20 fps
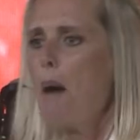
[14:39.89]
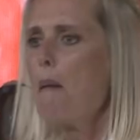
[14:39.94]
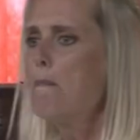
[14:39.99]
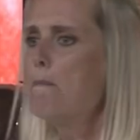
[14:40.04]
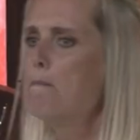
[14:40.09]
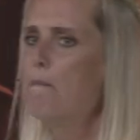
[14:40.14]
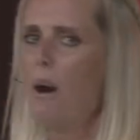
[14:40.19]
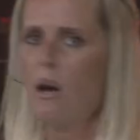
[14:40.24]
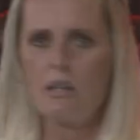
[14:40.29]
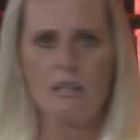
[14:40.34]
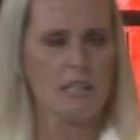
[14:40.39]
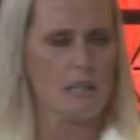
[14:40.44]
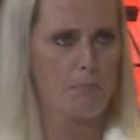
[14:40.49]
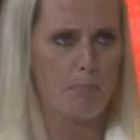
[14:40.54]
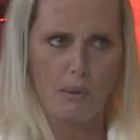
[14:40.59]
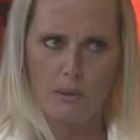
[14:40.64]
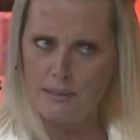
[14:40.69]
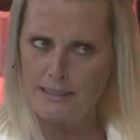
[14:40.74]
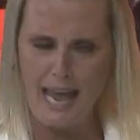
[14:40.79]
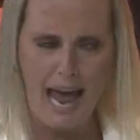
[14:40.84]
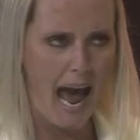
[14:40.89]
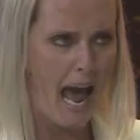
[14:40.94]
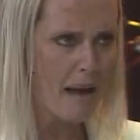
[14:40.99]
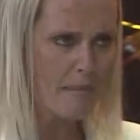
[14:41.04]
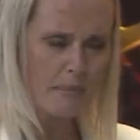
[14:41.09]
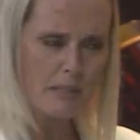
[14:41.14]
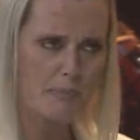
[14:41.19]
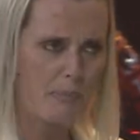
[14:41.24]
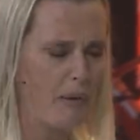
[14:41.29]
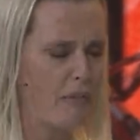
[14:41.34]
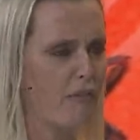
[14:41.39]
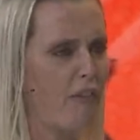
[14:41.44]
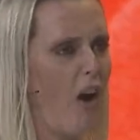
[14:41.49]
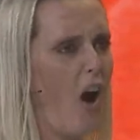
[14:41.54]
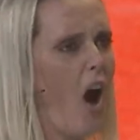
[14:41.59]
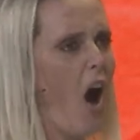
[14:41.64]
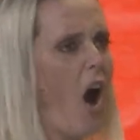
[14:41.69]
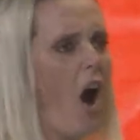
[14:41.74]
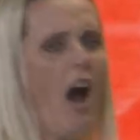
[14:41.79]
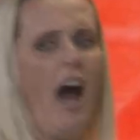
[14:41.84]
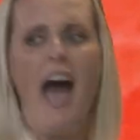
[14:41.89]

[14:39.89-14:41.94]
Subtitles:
multiple times before.